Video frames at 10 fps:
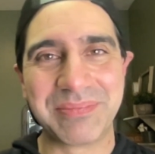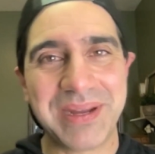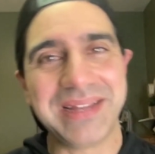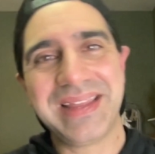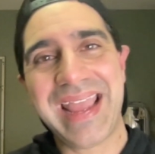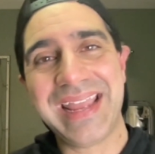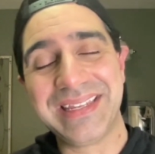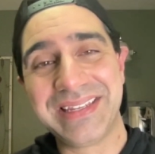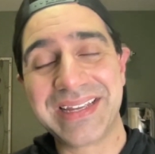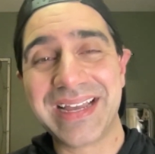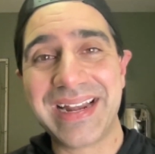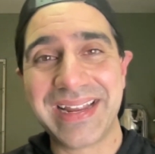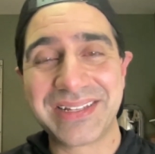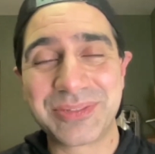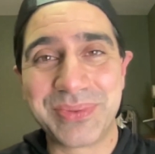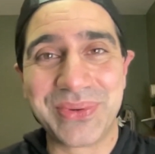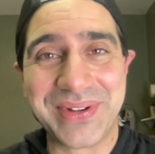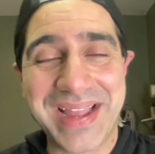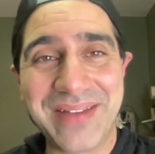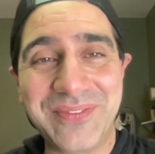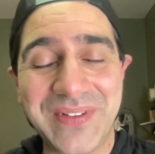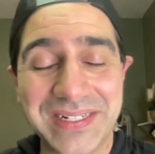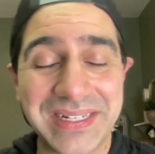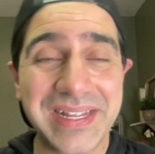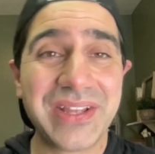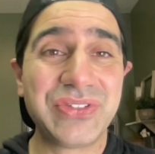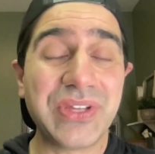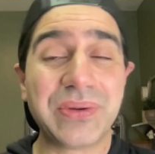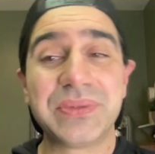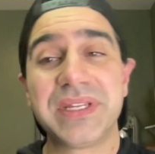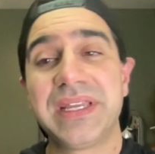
But hey, you got to explore and have fun. So